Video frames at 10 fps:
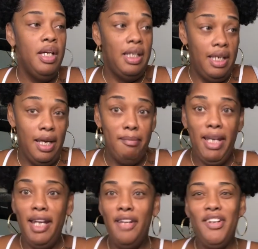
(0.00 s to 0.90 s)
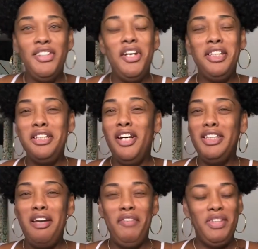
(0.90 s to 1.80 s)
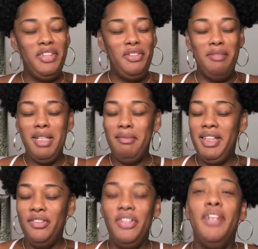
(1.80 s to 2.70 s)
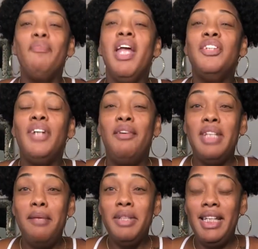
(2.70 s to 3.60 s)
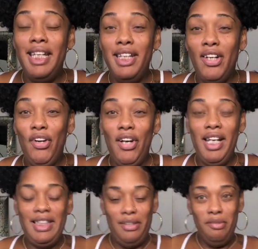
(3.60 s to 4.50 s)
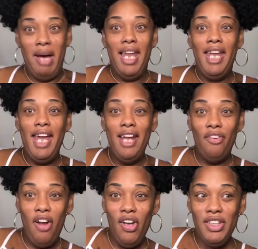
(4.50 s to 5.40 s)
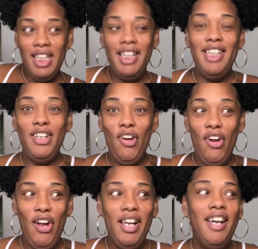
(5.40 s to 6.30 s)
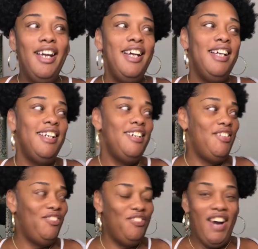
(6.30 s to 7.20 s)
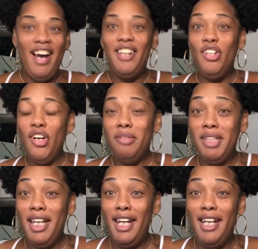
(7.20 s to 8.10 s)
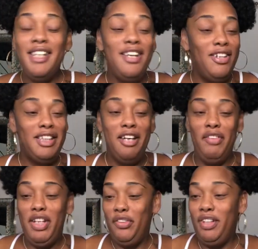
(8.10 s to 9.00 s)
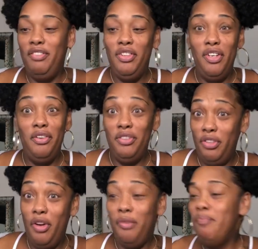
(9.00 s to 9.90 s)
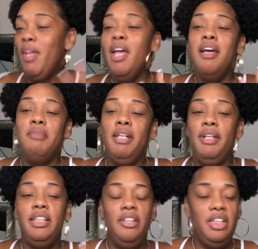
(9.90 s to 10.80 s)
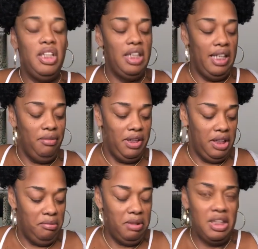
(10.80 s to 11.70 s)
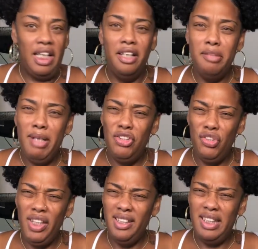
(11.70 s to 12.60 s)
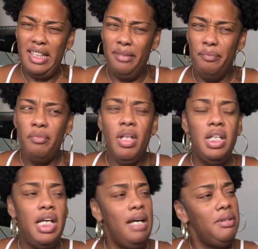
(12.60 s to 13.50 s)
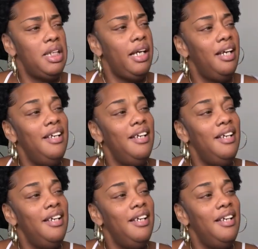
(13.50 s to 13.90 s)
And I had my leg crossed. Y'all, that's a non-scale victory, too. Let me talk about this real quick. So I was able to get in the car and sit with my leg crossed in the car. Wow. You know what I'm saying? Non-scale victory. If you know what, if you know. But anyway, so he starts to, reach up, under my dress or something. And I was like,